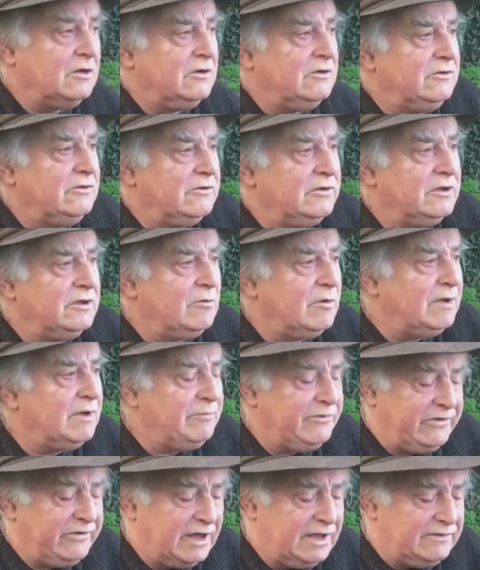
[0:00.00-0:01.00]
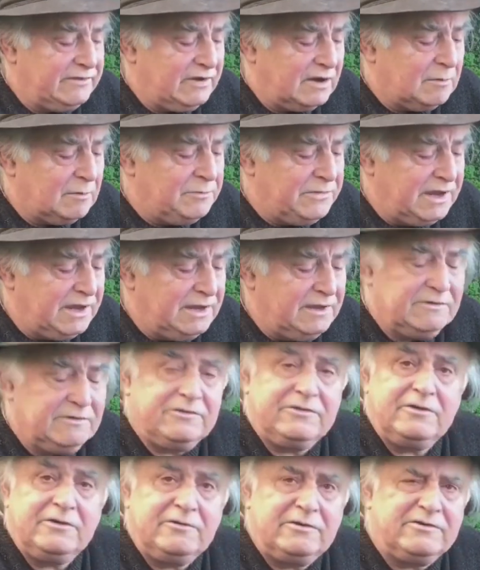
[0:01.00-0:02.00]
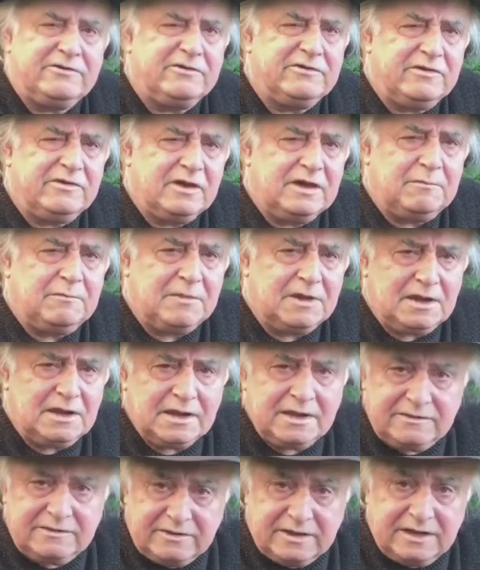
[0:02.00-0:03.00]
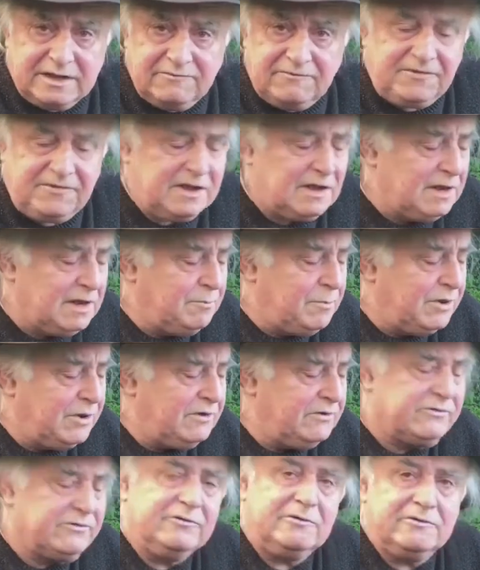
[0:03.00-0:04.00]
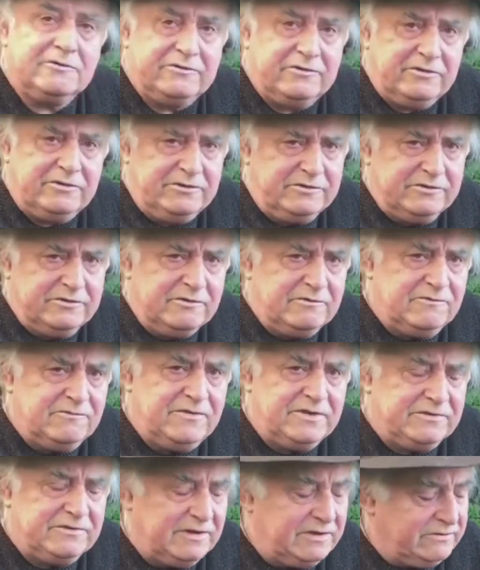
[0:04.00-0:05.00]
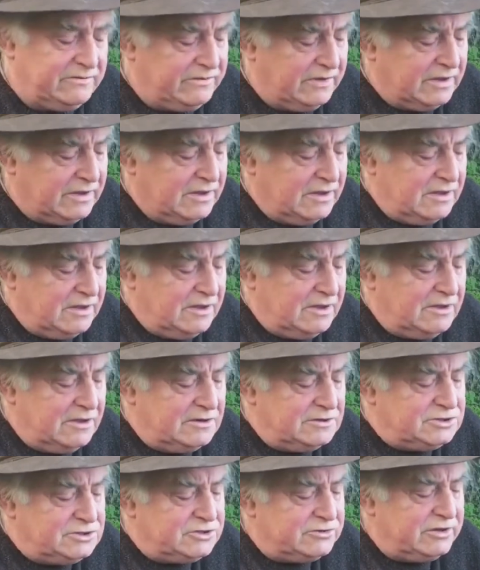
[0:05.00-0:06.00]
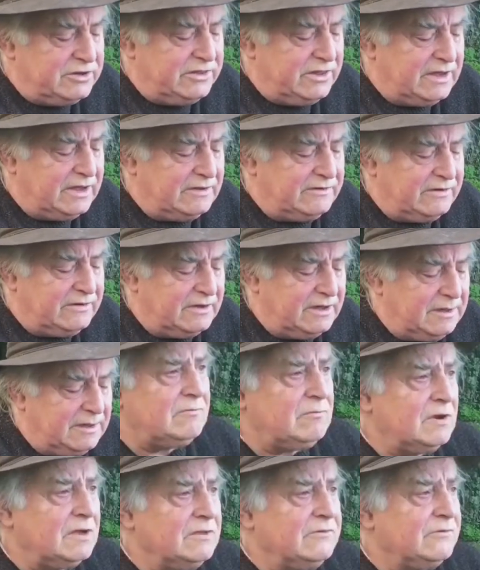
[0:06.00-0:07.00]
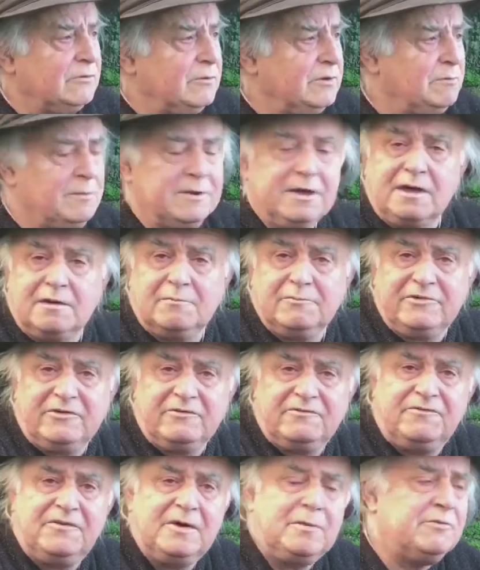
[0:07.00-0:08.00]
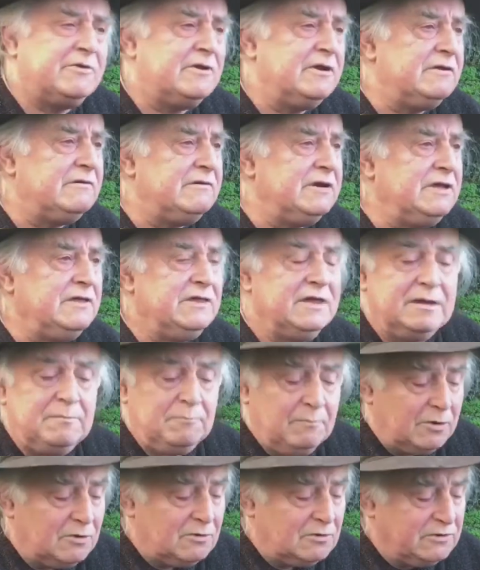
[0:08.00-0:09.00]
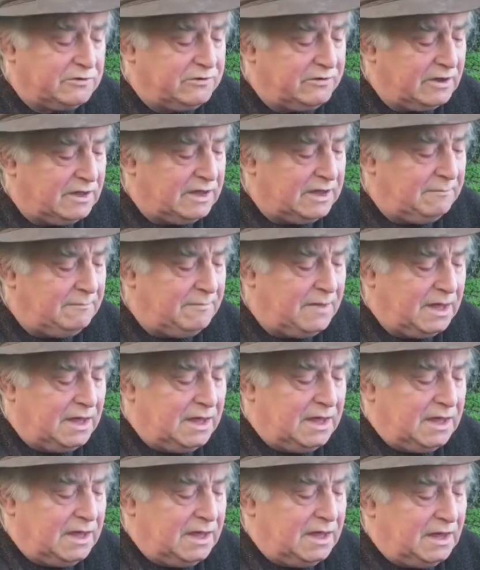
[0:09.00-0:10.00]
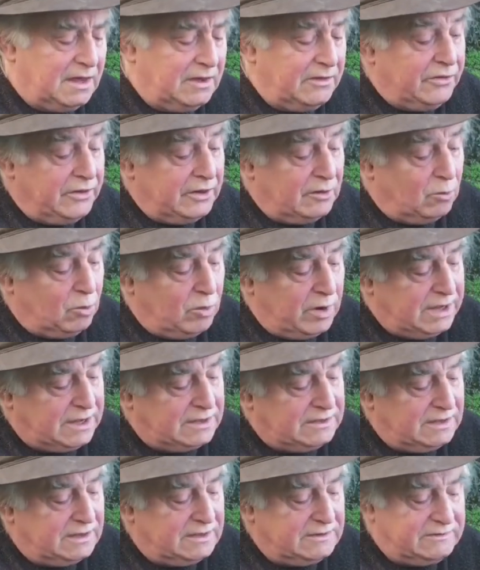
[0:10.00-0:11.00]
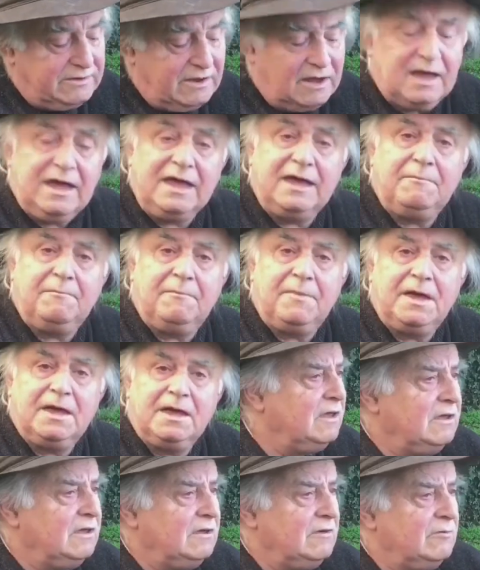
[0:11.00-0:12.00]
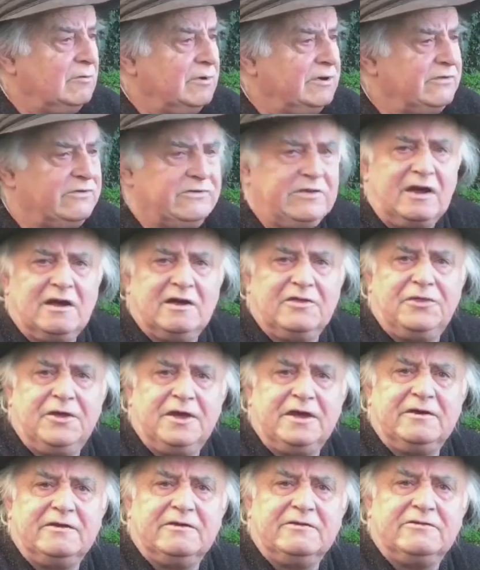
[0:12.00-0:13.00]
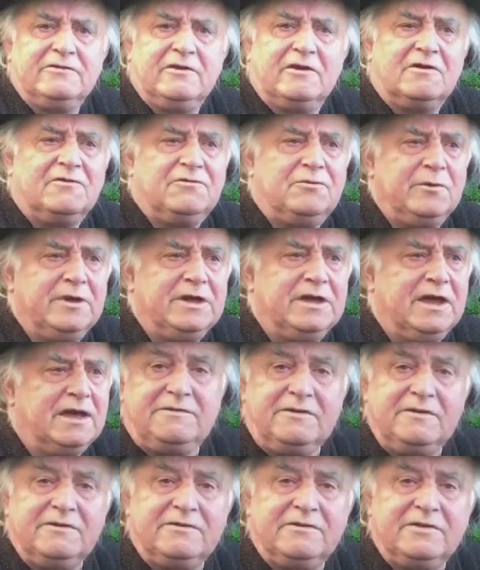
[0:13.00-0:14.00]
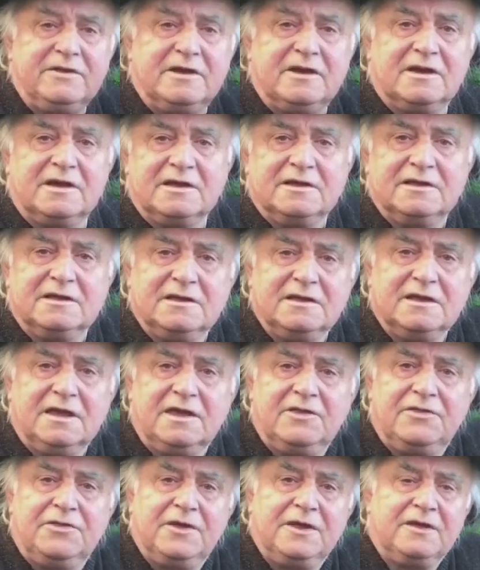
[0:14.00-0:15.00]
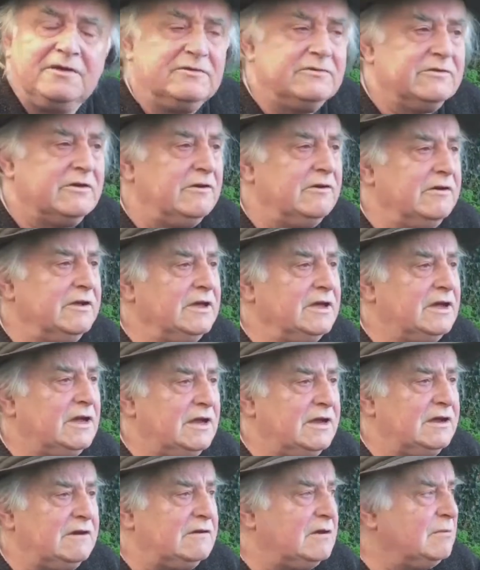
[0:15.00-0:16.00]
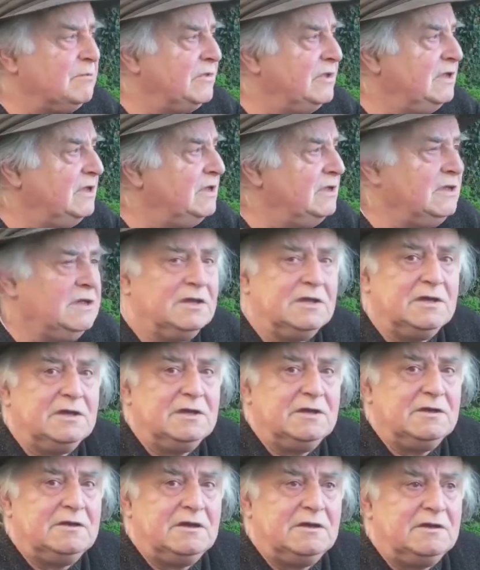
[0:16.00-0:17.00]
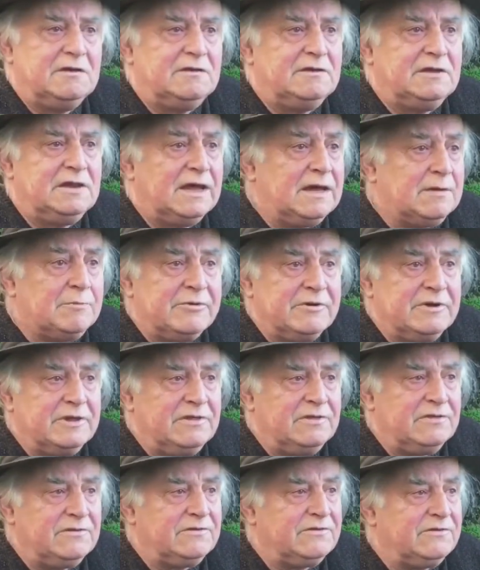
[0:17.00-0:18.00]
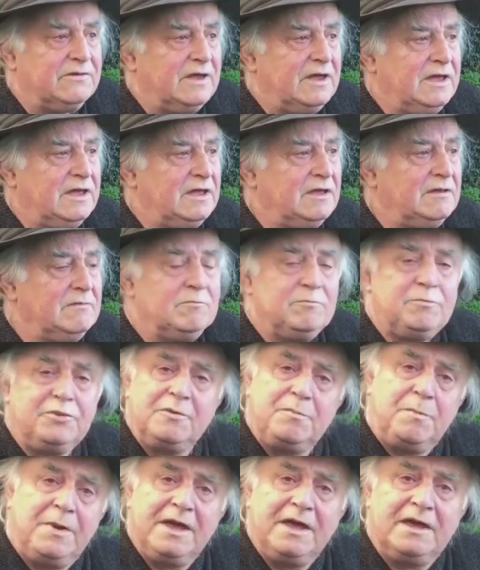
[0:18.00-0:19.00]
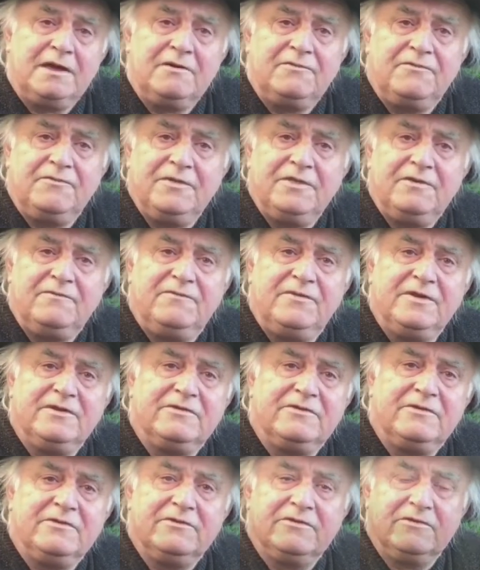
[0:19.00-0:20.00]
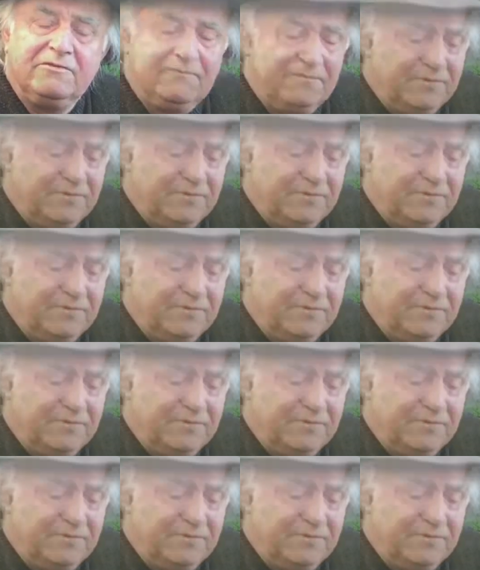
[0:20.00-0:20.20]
doing website updates. So it's a time I like to keep fairly personal, so there's no visits during that time. Once we come to February, the Imbolc time, the awakening time, we start things off. We get into the garden, get things going, clear up the labyrinths, and prepare for the visitors and